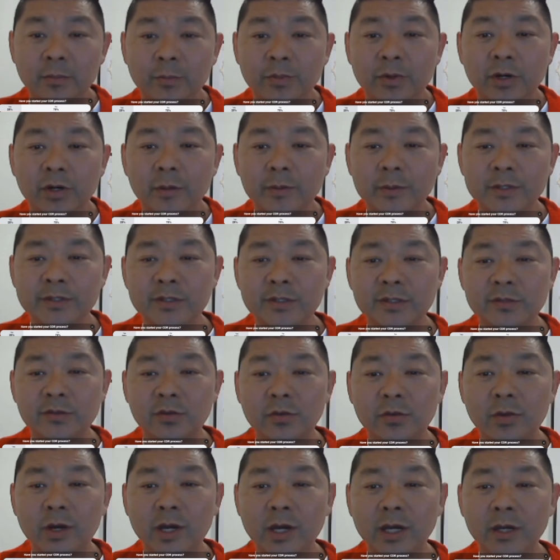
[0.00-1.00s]
The problems
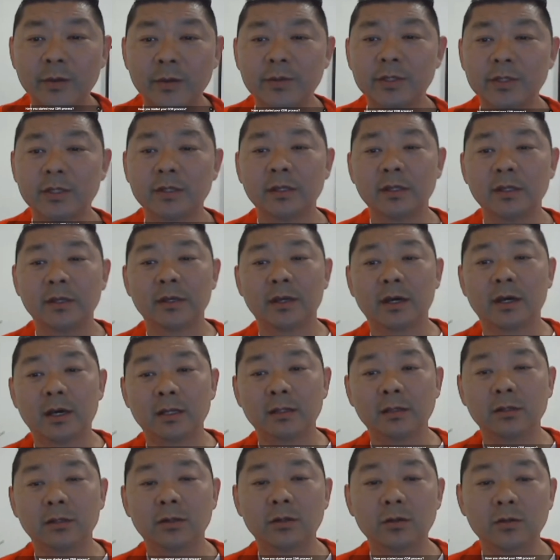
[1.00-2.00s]
described
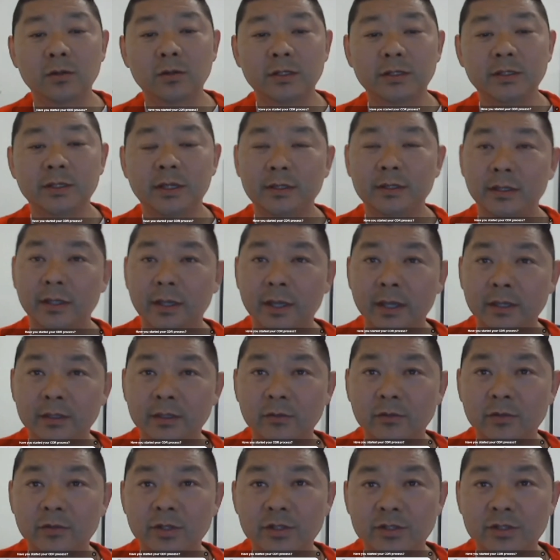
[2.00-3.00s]
are lower than the
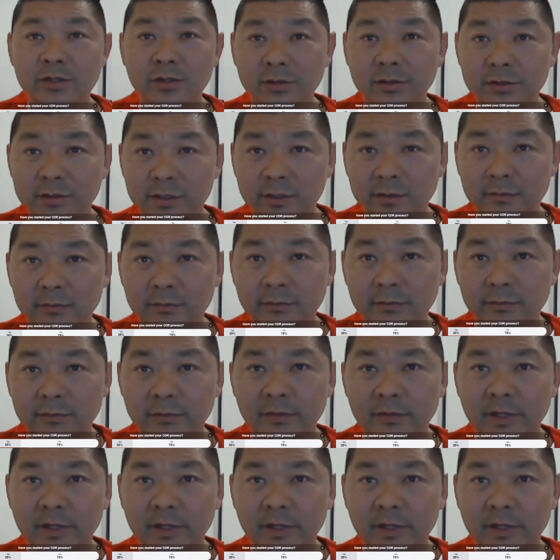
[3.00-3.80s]
category chosen.